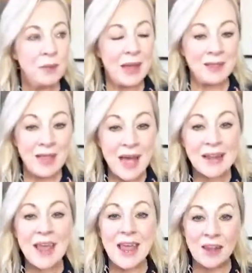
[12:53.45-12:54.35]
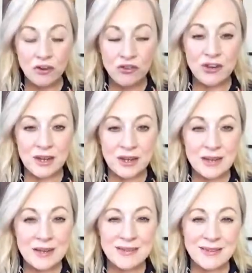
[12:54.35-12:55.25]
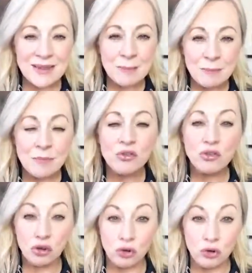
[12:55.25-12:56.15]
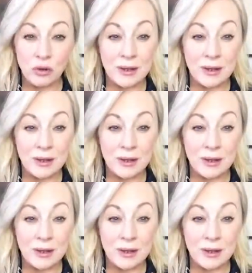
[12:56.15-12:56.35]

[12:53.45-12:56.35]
And that energy seems to,